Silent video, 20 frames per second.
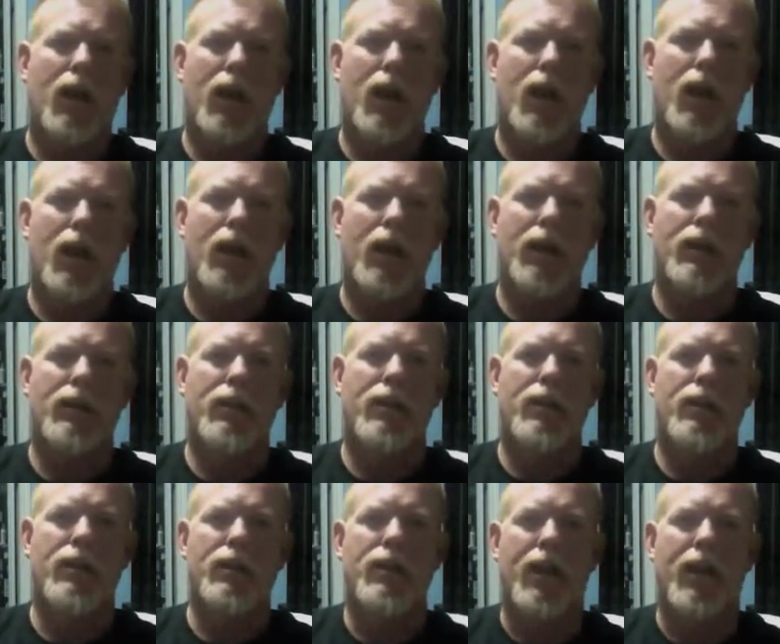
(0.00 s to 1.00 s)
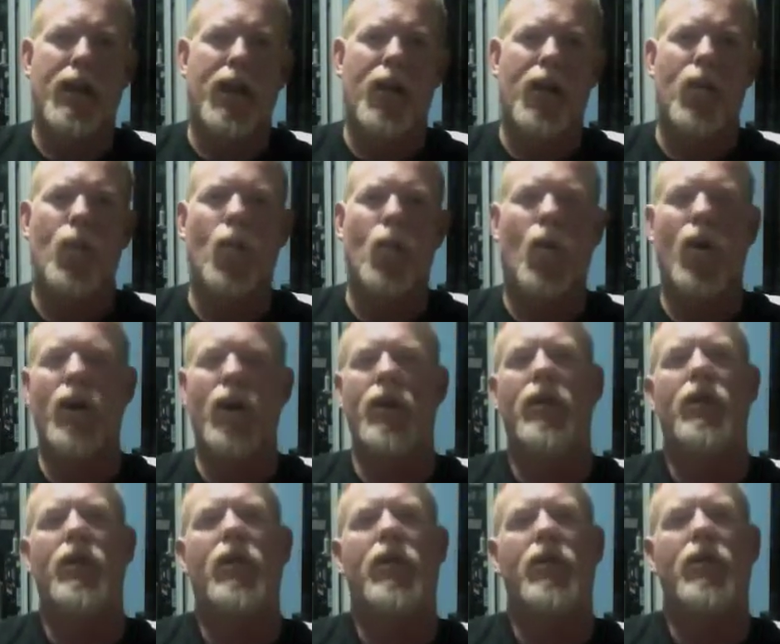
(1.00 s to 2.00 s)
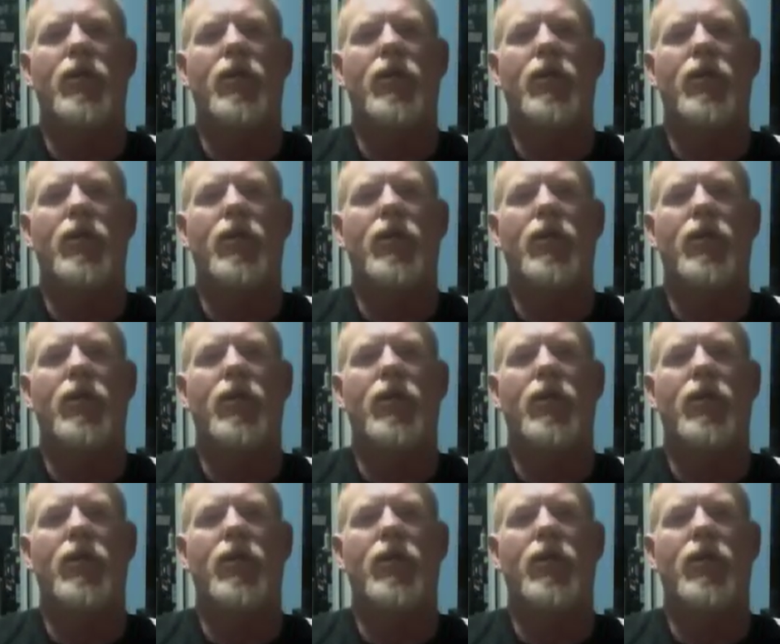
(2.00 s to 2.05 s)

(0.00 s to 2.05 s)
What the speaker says: I didn't take 1